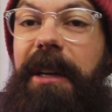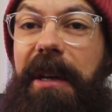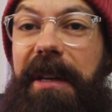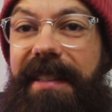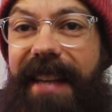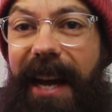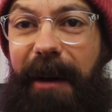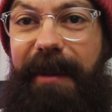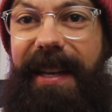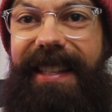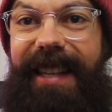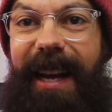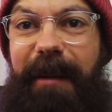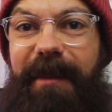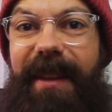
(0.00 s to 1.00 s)
You tell me
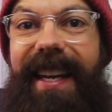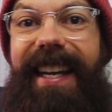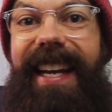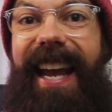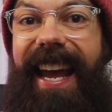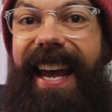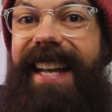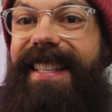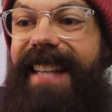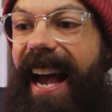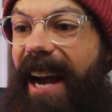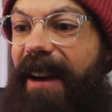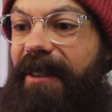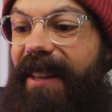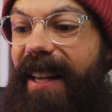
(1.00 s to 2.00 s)
something, it's
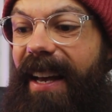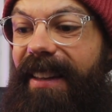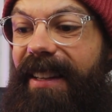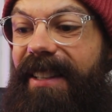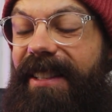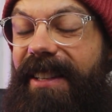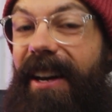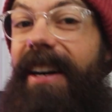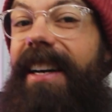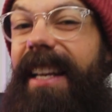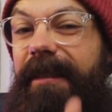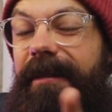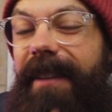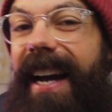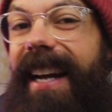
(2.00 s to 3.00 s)
out the other side.
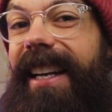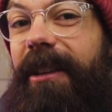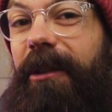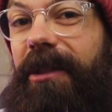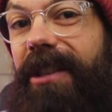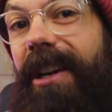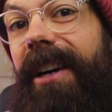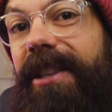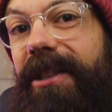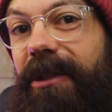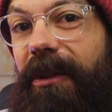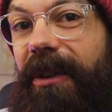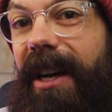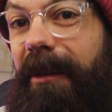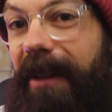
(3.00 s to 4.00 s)
In fact, little side
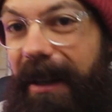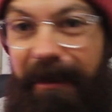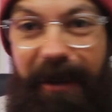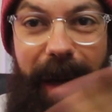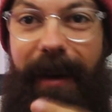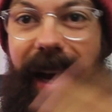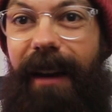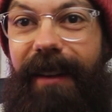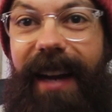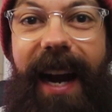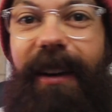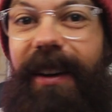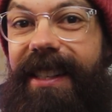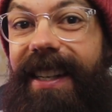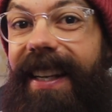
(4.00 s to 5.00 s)
story, I'm going to come out of
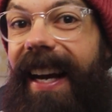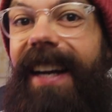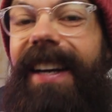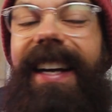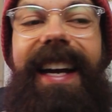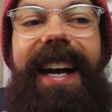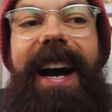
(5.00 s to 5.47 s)
character now.